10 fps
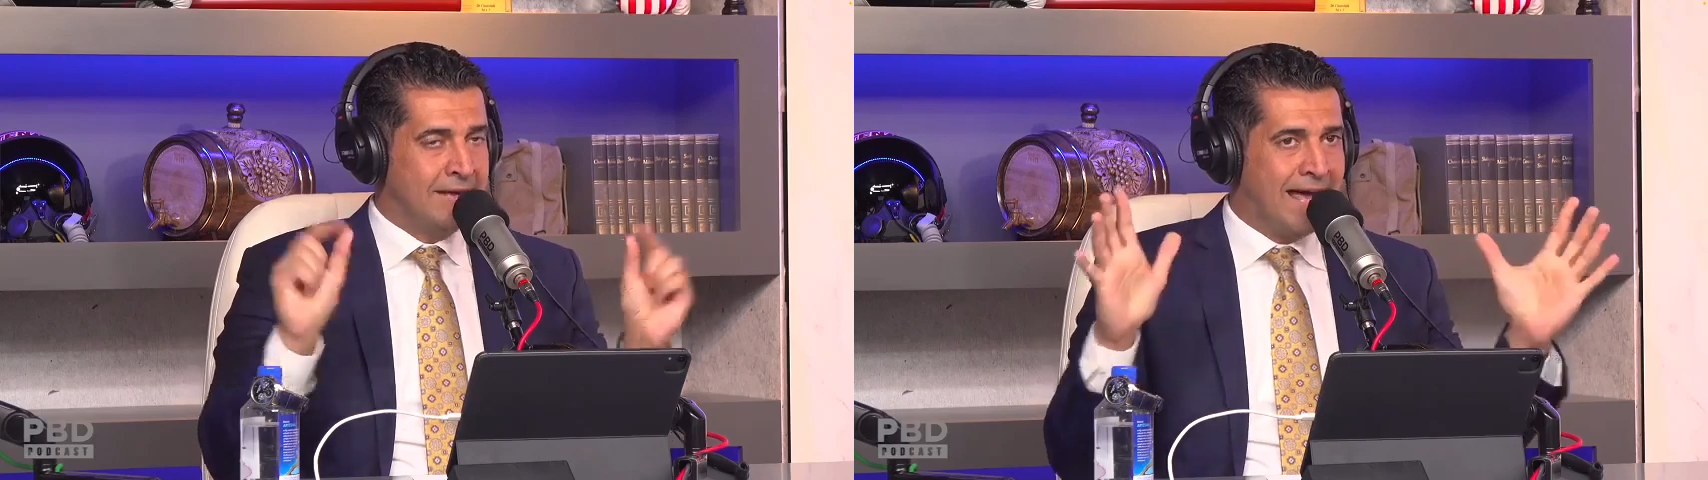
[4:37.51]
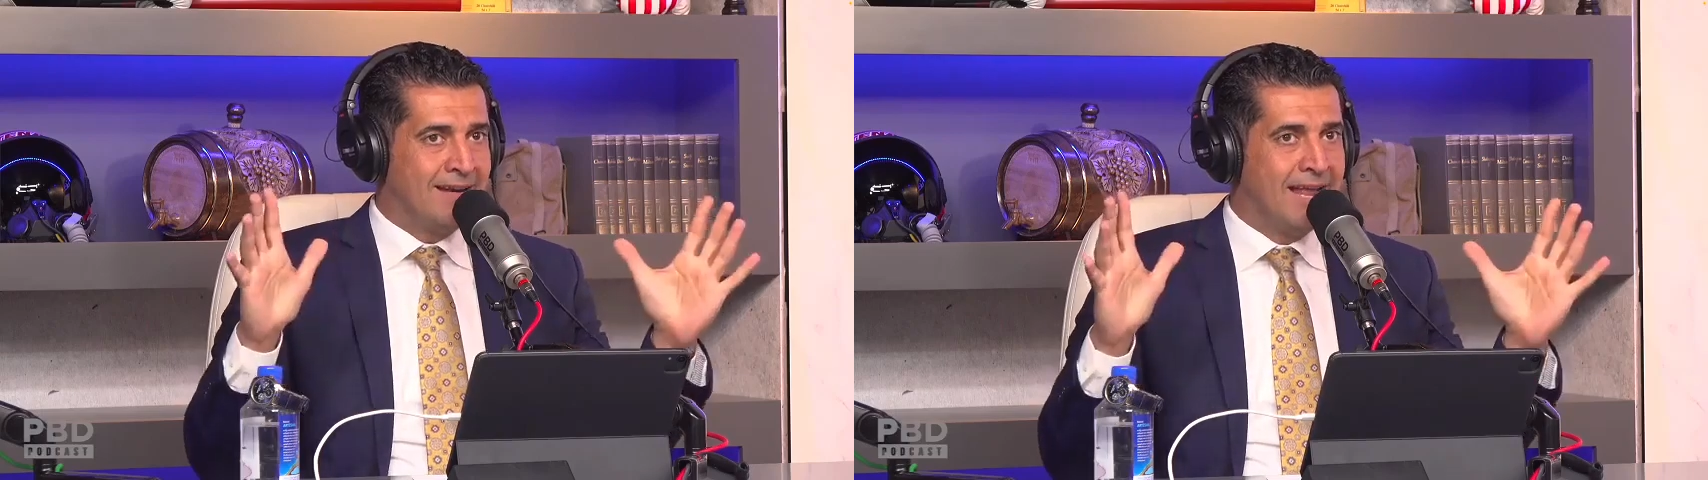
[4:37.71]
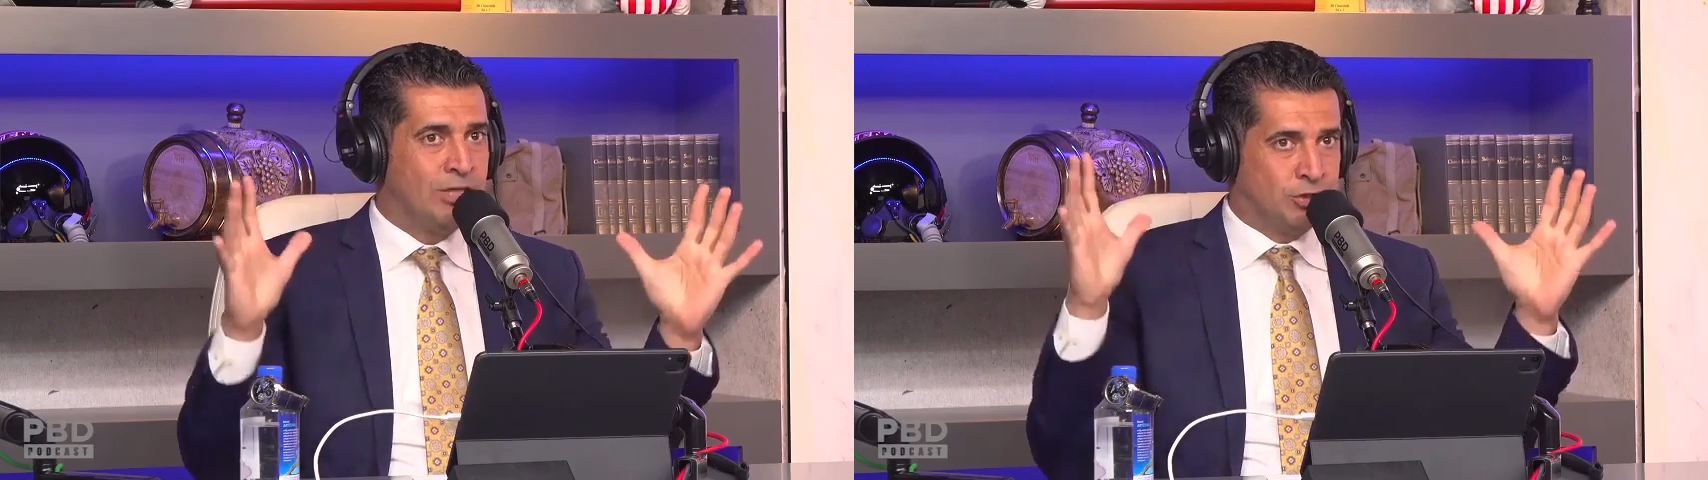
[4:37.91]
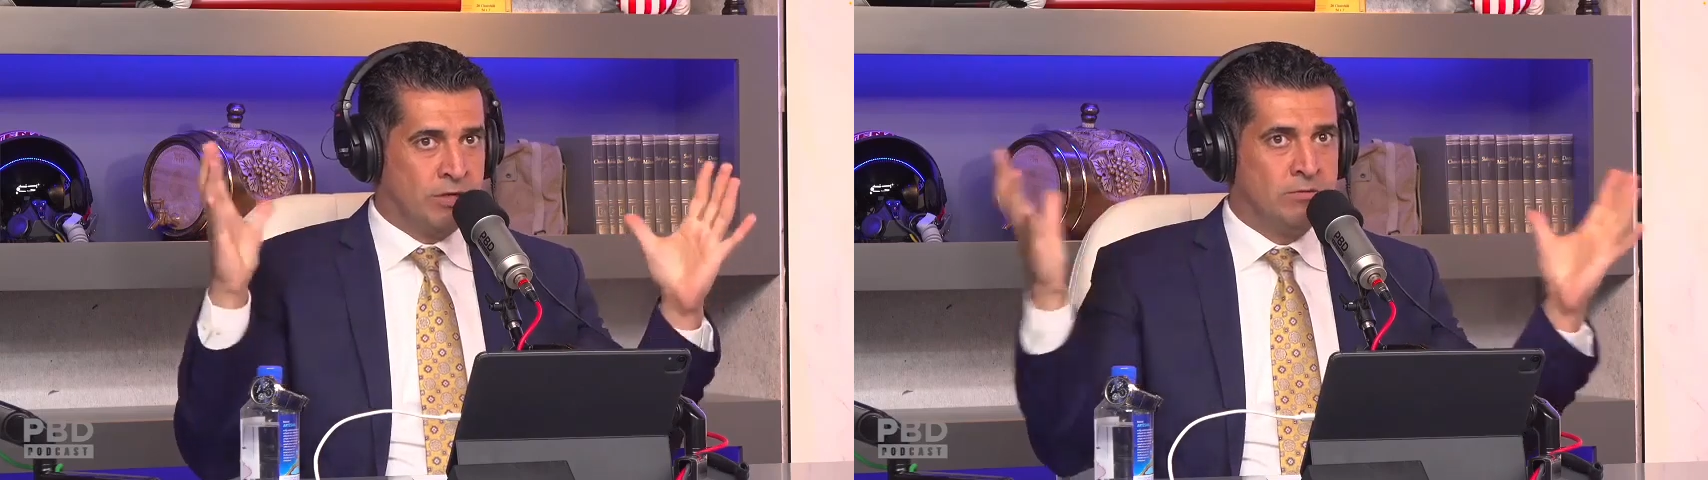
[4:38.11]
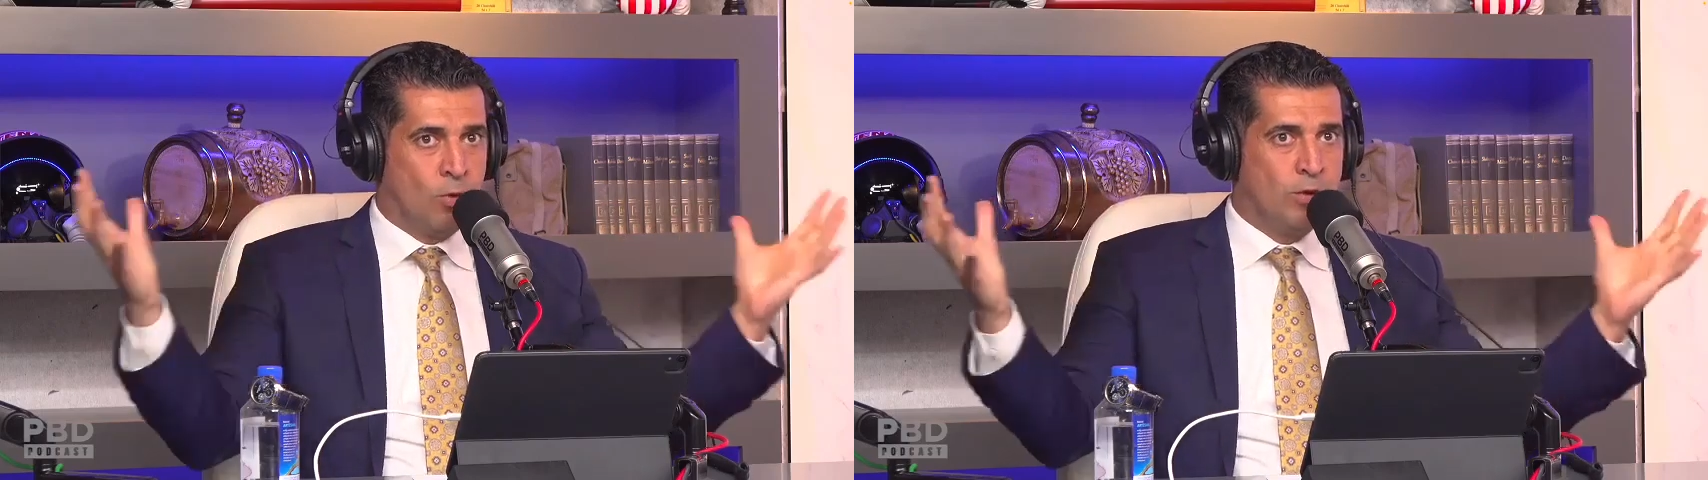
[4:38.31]
not a
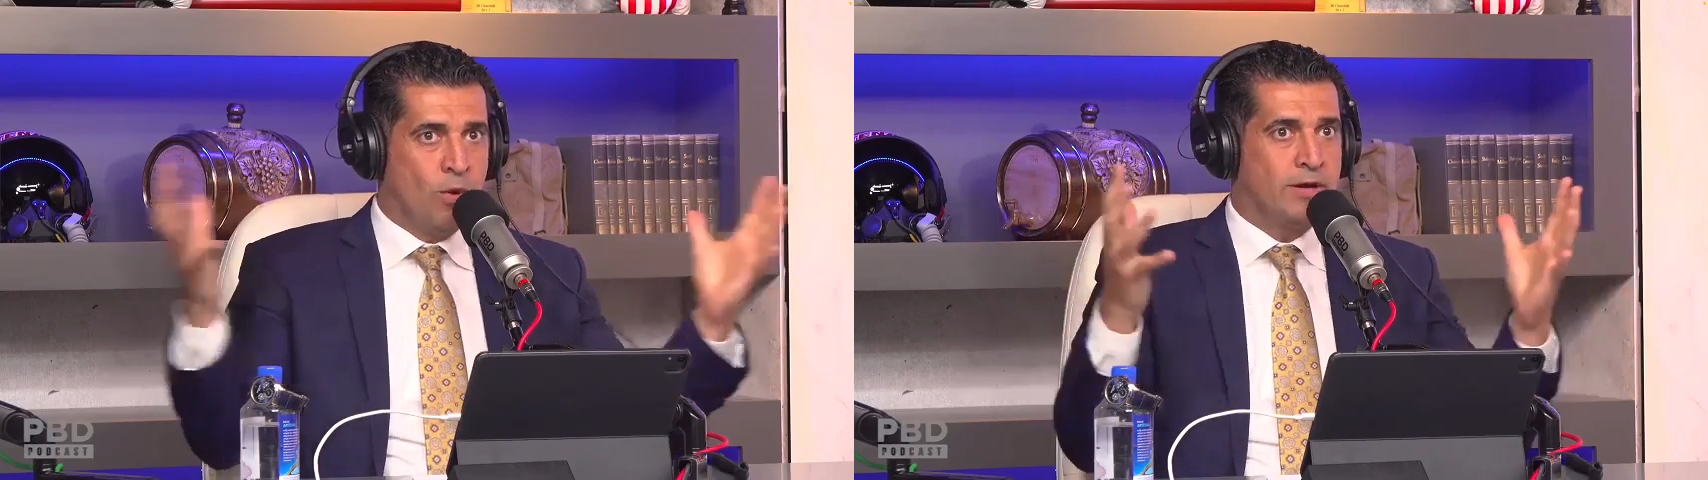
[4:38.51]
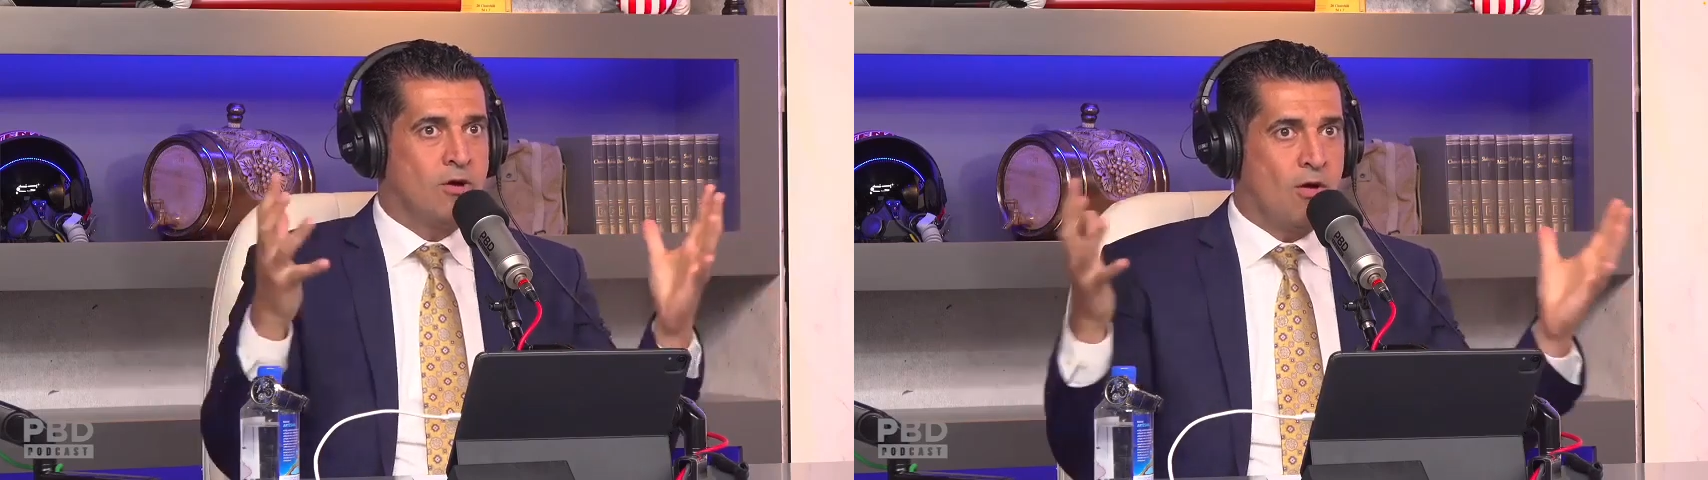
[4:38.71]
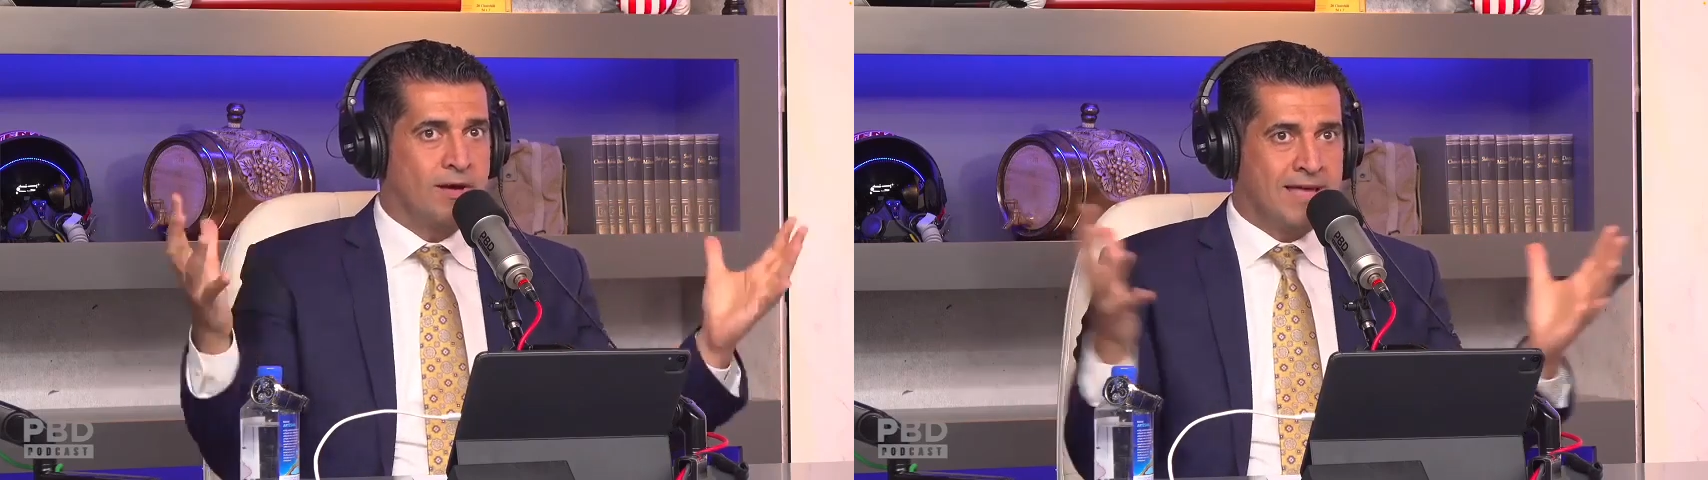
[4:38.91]
nation. What do you want to call it?